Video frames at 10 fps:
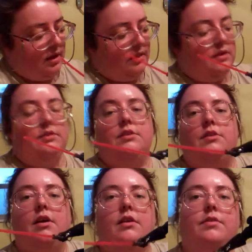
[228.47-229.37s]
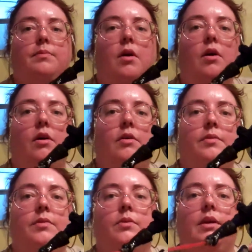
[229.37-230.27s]
This is Darth Maul
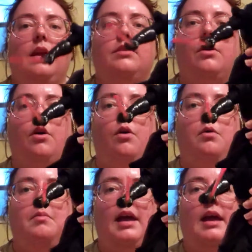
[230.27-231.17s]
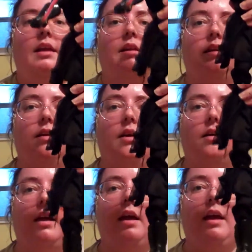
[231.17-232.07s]
when he's a whole man,
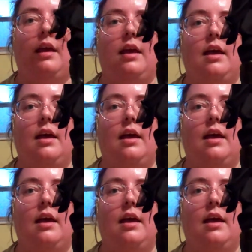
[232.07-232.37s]
okay?